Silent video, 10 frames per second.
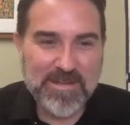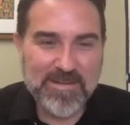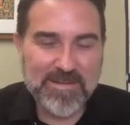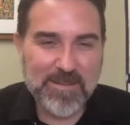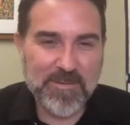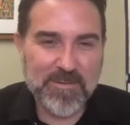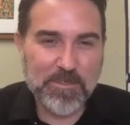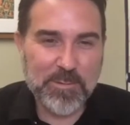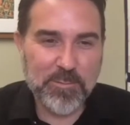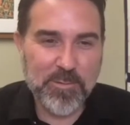same for
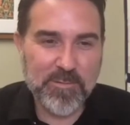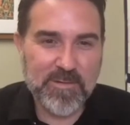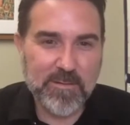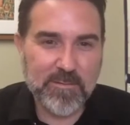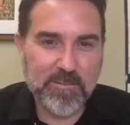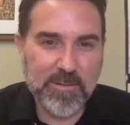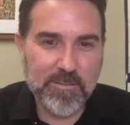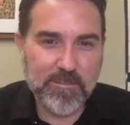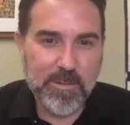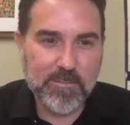someone who knows Sanskrit
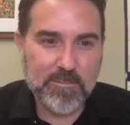as well?